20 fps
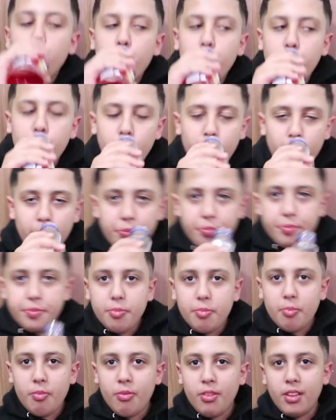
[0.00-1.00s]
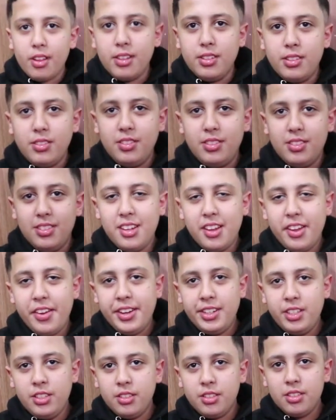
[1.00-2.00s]
much bigger, mashallah. I just want to say, um,
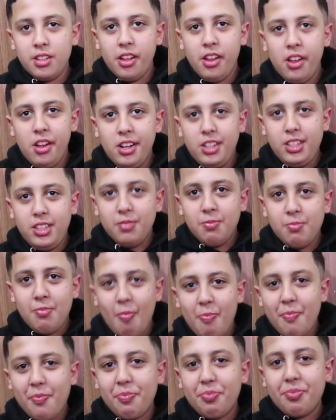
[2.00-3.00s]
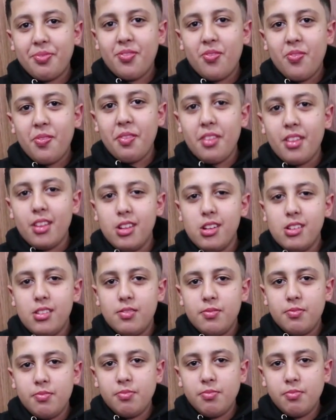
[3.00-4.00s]
uh, did you get Instagram Famous on
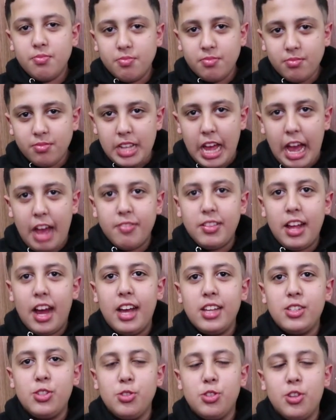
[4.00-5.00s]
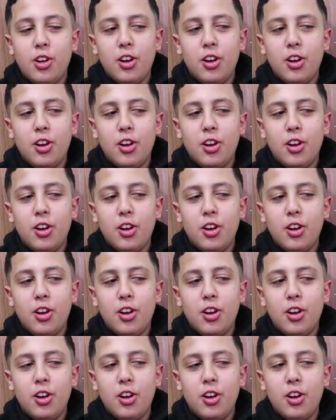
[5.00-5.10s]
iTunes? Mm-hmm. I have the iTunes